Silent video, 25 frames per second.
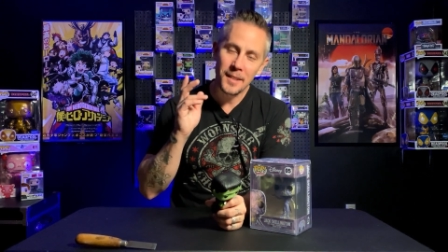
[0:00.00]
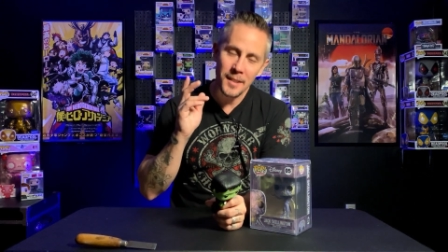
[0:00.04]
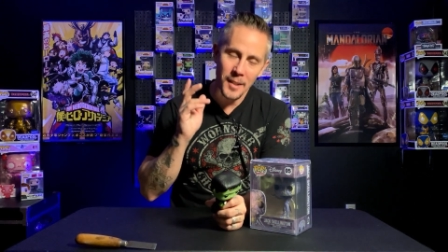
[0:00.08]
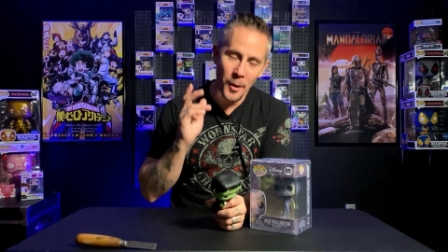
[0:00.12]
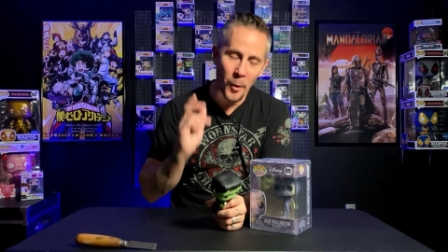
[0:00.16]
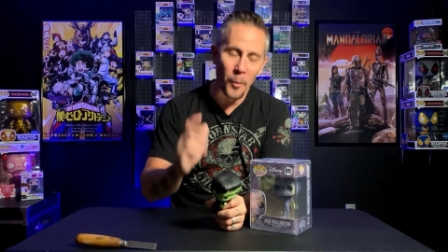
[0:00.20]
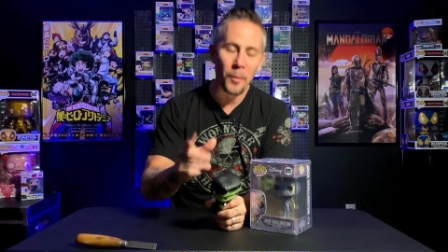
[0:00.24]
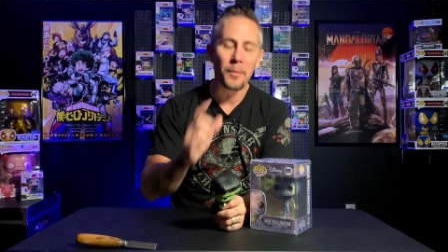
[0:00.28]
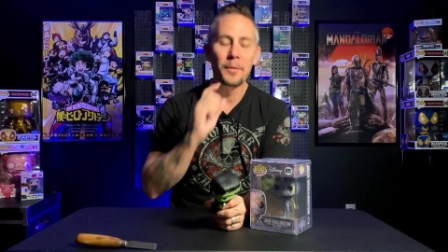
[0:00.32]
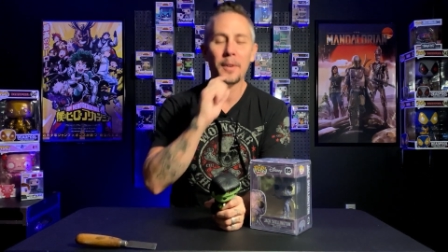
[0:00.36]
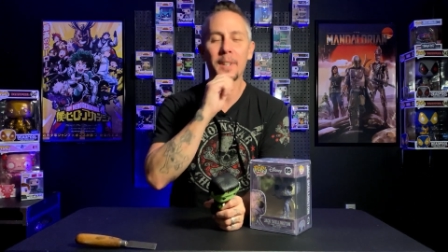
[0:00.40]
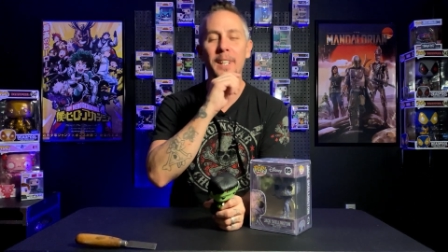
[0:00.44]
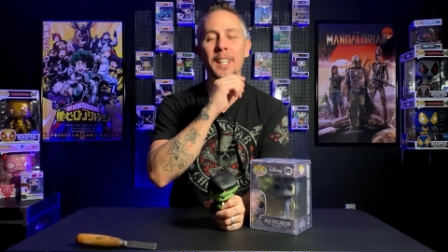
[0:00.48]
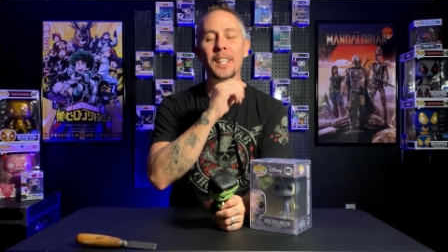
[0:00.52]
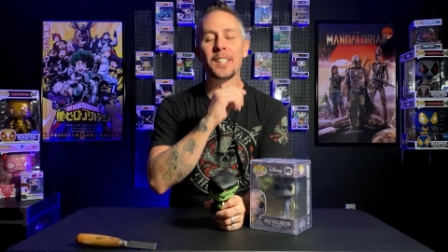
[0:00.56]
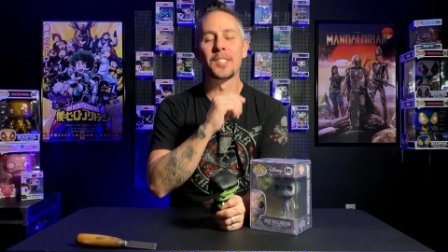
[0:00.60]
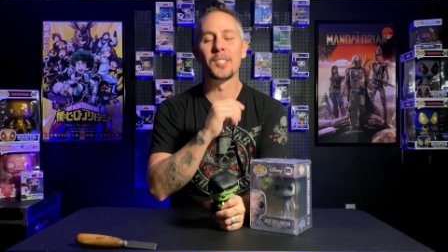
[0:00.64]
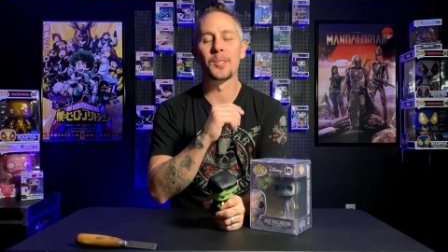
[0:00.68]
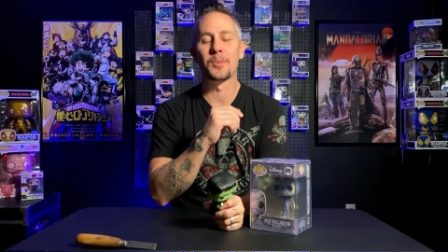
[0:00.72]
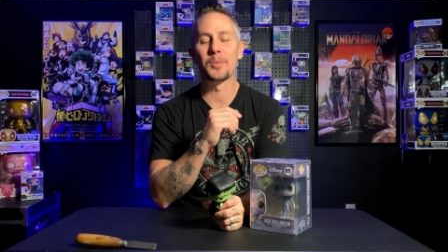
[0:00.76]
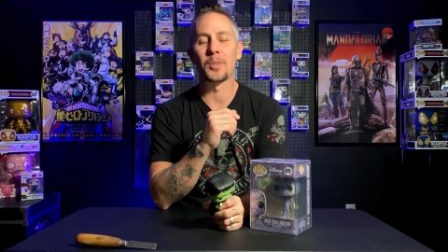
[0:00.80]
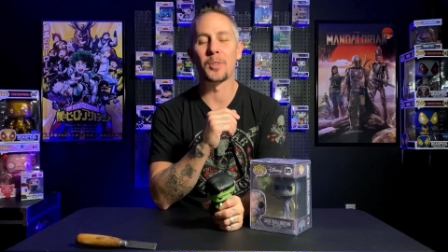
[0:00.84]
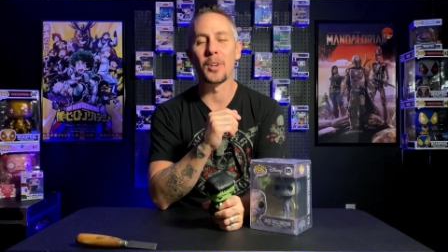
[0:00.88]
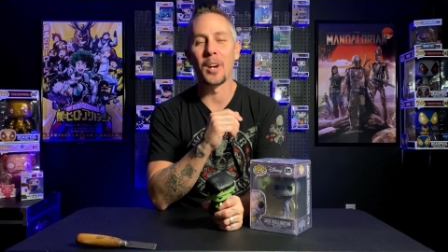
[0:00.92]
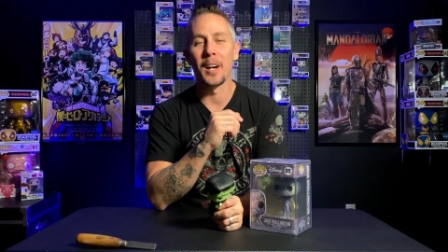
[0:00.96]
Don't
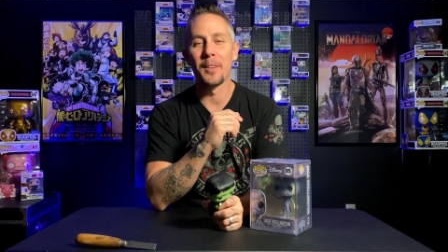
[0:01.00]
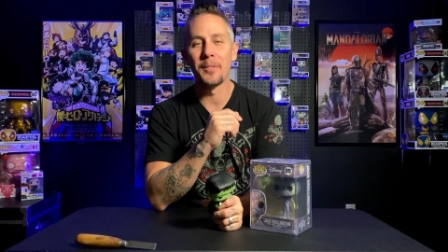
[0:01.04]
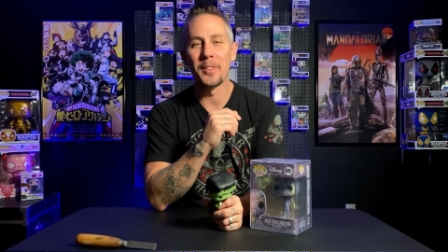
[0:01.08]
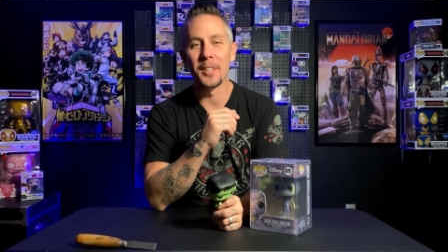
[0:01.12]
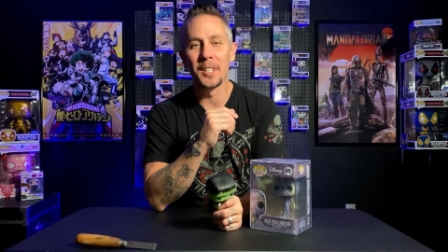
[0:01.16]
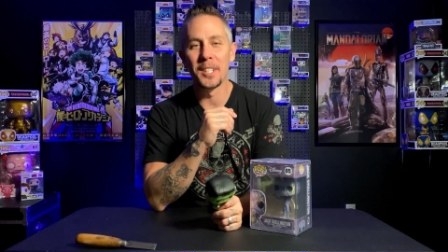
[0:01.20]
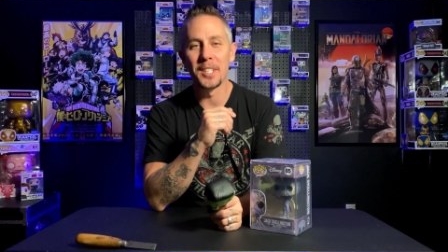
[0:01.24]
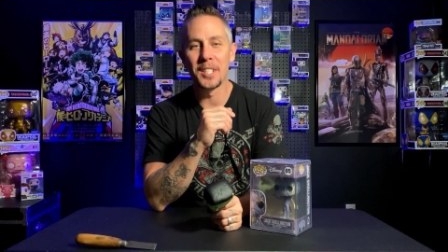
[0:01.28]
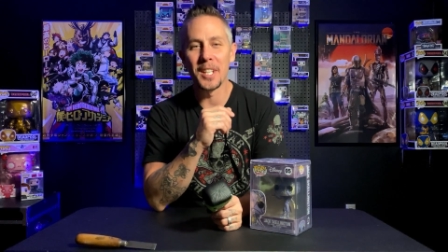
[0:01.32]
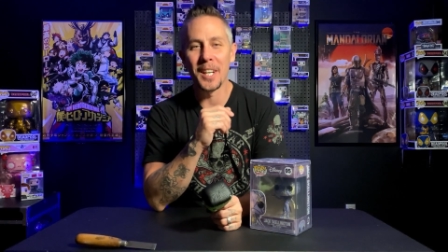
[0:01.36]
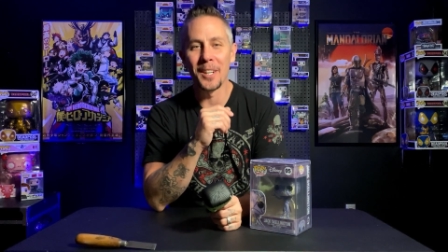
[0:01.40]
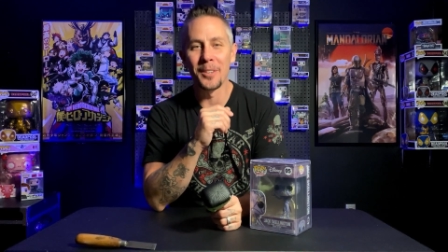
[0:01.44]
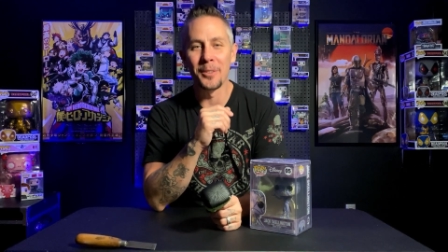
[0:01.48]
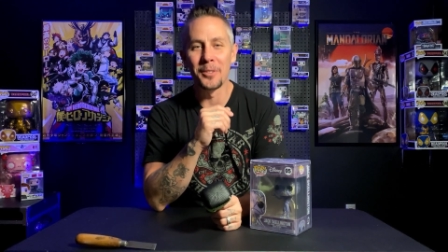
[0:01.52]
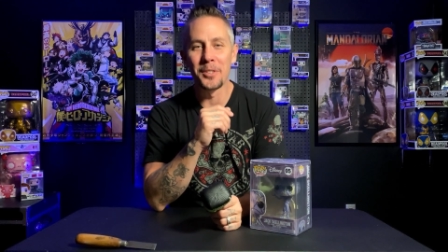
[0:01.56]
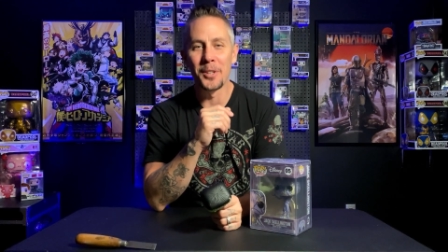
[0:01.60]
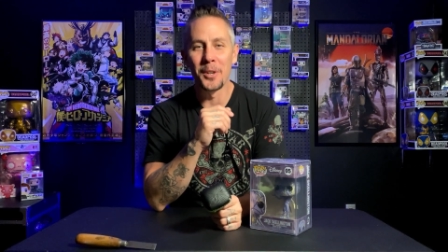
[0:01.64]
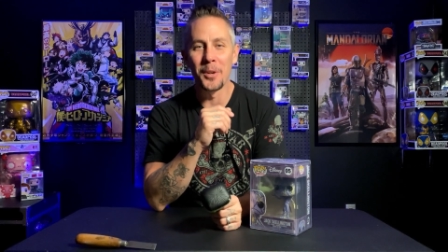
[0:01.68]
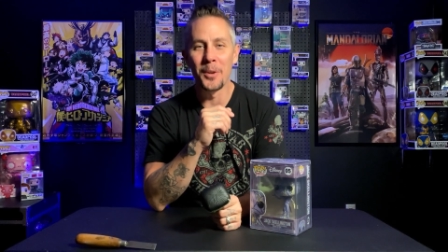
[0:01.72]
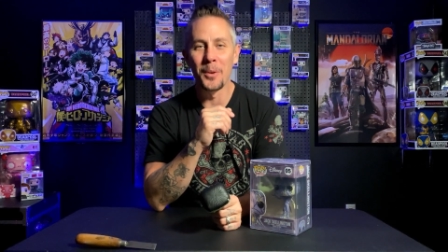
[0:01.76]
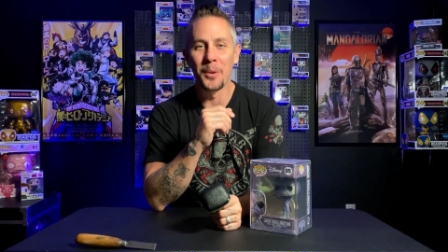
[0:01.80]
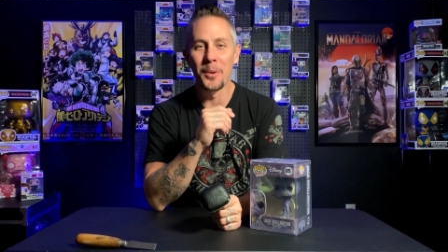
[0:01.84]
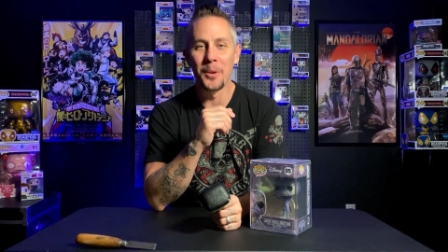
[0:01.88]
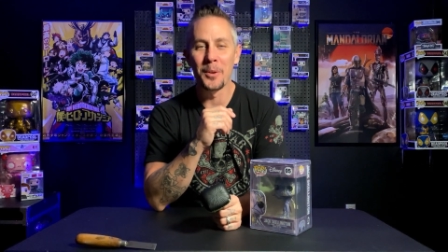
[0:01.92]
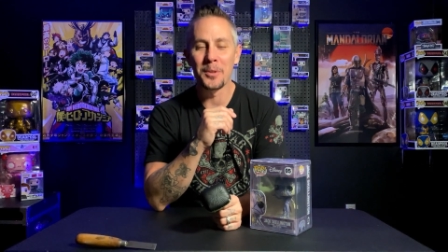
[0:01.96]
forget, subscribe to the channel,
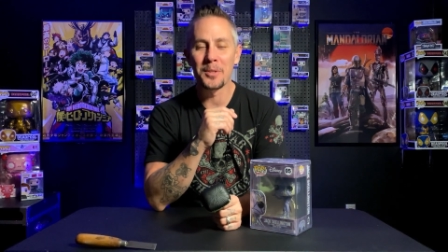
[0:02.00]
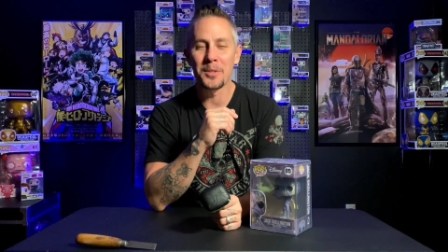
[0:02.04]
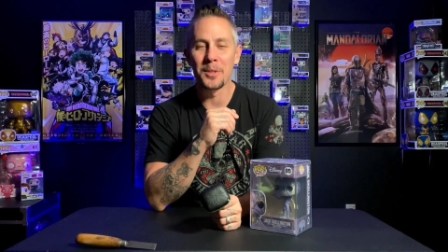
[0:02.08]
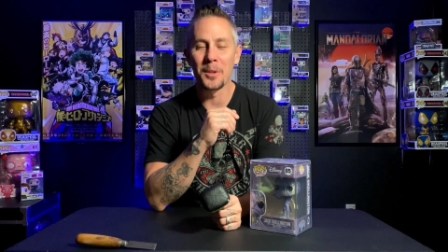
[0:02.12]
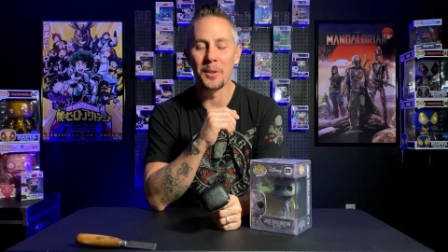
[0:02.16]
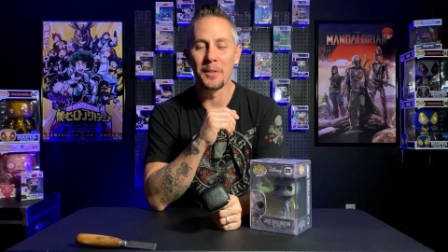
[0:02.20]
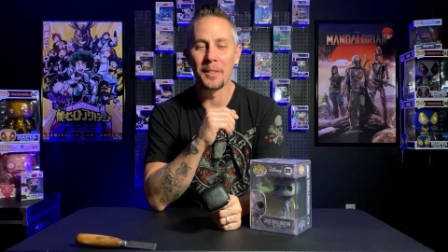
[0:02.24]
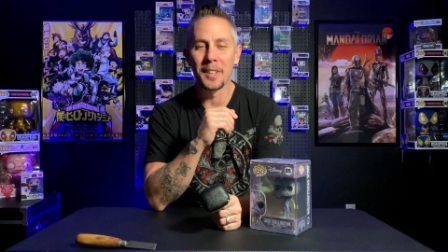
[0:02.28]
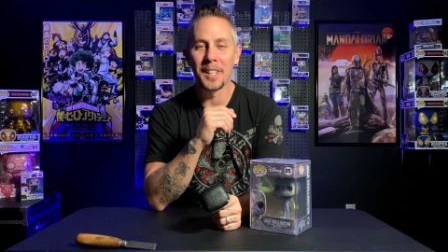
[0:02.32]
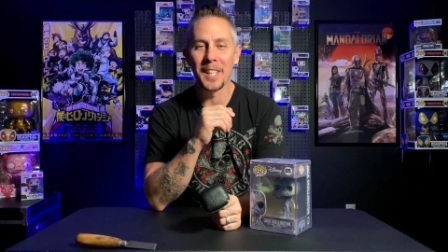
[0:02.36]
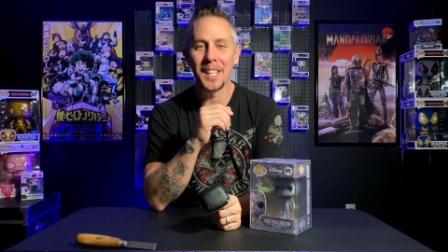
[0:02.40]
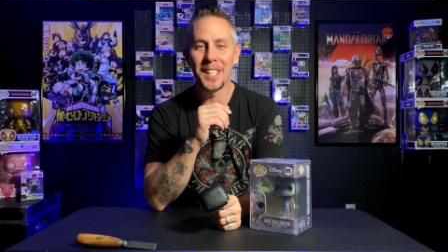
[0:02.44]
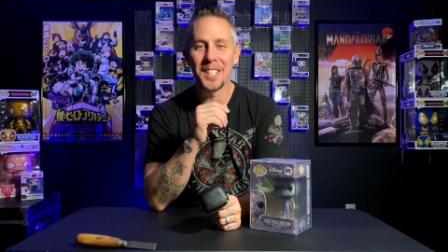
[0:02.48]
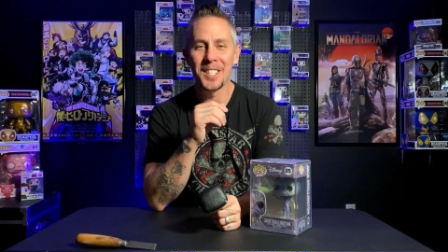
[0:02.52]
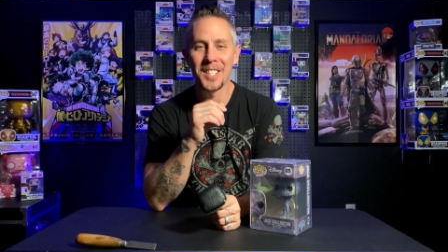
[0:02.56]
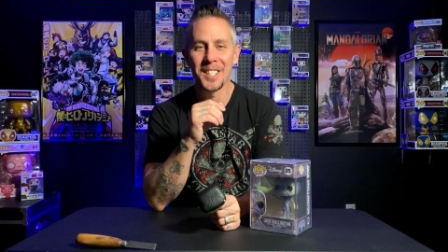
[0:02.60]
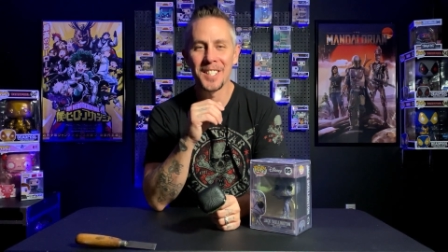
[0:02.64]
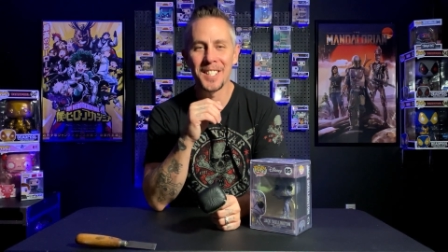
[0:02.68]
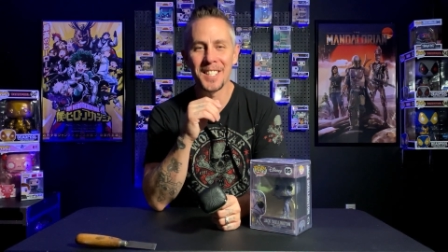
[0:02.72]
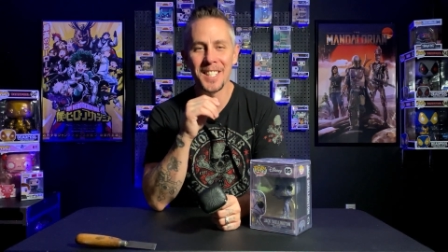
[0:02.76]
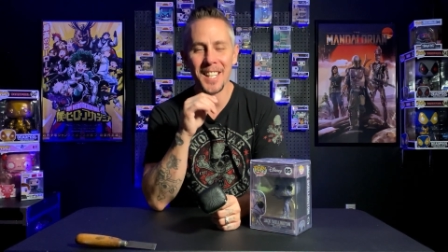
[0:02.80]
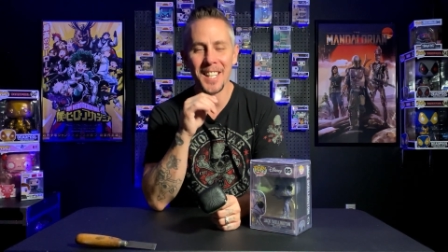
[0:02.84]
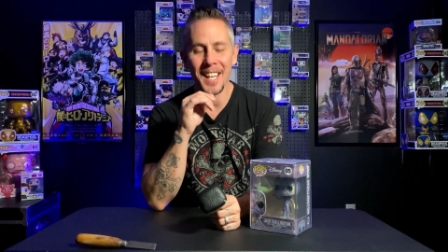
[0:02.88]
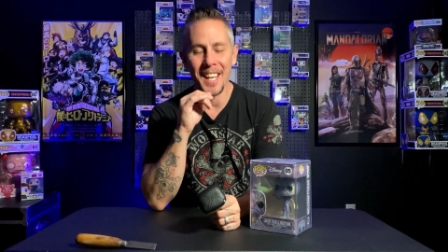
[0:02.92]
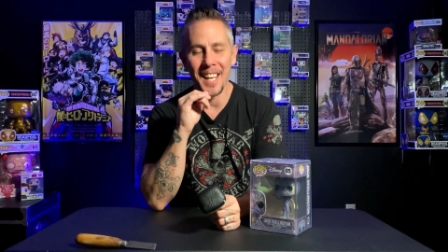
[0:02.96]
turn on those
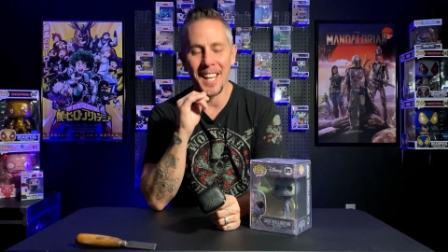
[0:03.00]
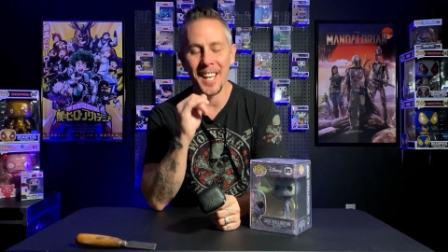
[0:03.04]
notifications,